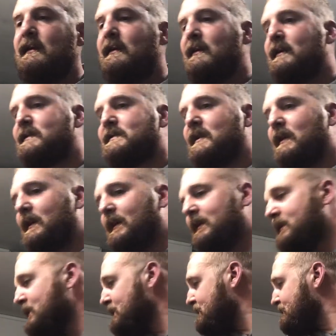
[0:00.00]
There's let me
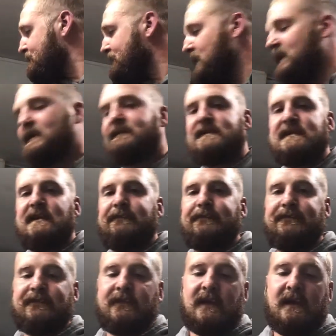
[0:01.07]
see,
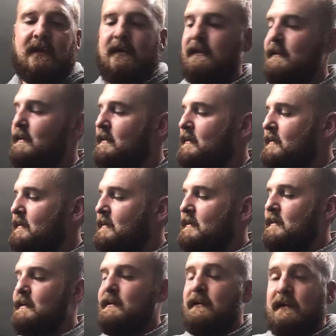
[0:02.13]

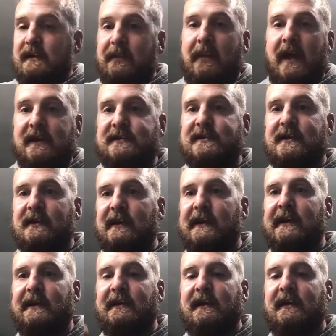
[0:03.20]

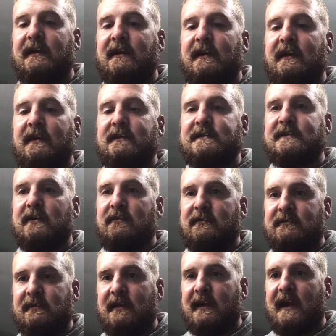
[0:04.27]
dimensionally, so
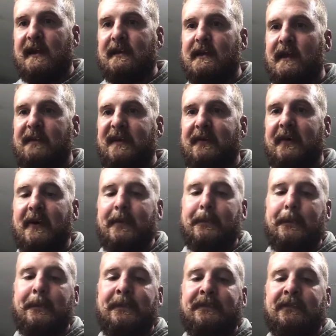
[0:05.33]
again, dummy round.
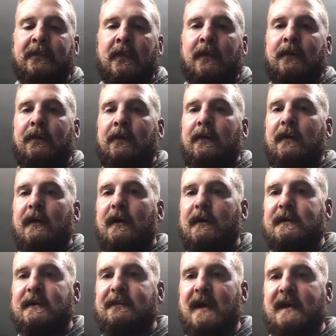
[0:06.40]

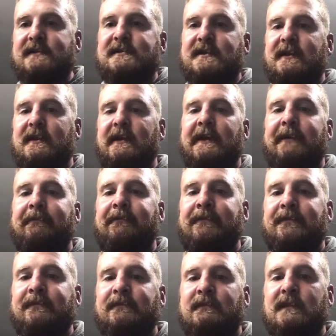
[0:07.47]
Dimensionally,
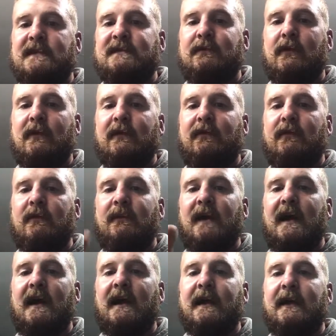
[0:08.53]
this 44
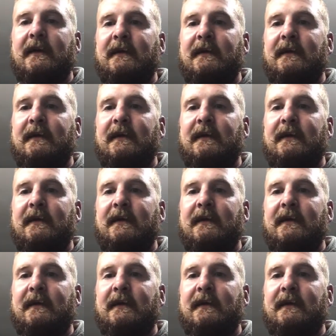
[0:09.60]
mag,